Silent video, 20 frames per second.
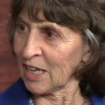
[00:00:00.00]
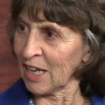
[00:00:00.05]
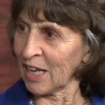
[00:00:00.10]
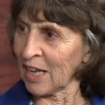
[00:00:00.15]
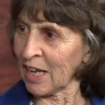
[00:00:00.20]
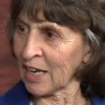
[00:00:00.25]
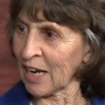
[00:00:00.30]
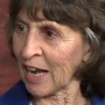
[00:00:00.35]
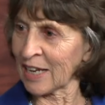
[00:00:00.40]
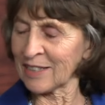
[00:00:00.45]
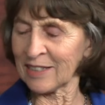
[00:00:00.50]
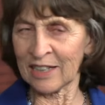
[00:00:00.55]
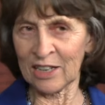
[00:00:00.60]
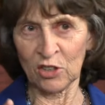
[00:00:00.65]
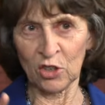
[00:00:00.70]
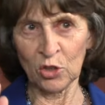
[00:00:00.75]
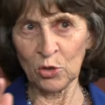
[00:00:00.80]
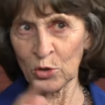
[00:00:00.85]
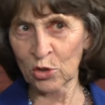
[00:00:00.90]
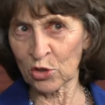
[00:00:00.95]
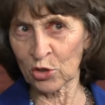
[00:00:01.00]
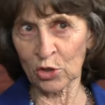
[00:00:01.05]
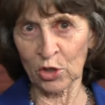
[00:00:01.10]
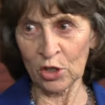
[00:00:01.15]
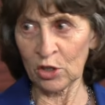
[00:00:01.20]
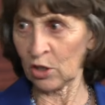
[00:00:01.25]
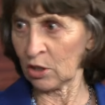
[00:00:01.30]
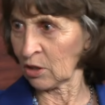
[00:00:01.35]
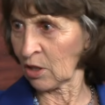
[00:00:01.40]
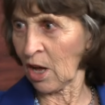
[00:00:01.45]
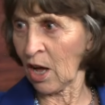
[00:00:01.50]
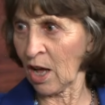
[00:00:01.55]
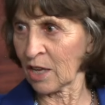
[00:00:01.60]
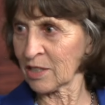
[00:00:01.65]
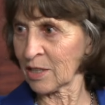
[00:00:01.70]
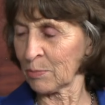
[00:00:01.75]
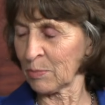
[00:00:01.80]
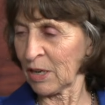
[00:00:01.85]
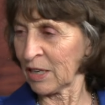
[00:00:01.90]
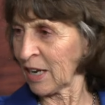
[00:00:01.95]
and I said, you circle
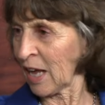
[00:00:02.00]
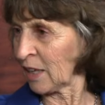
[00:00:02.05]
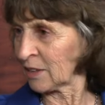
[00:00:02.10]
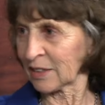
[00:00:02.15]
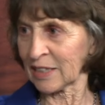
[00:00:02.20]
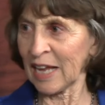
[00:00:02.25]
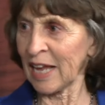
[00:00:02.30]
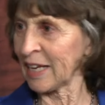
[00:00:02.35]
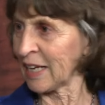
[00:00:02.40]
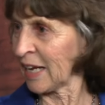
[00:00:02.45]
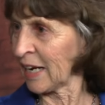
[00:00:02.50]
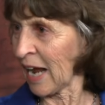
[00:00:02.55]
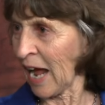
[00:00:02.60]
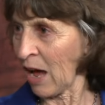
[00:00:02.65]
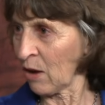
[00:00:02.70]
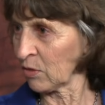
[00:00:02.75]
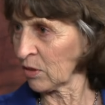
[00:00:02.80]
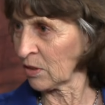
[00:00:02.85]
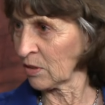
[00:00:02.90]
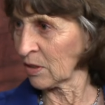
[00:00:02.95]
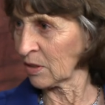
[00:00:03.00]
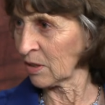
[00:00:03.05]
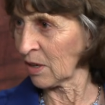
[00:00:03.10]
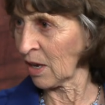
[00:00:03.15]
gossip and I'll take it out.